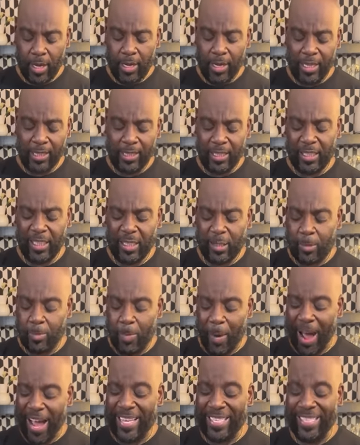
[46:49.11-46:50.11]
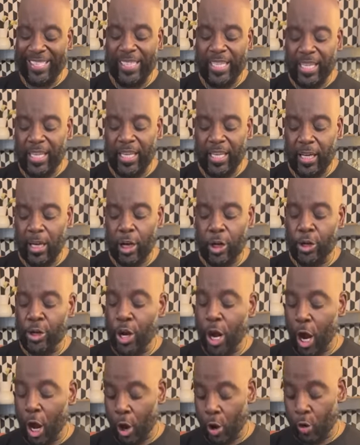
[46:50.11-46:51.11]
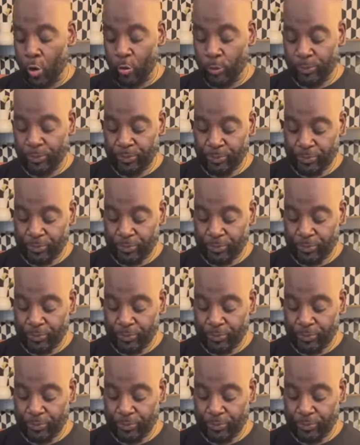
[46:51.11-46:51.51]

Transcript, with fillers: Is it spicy? No.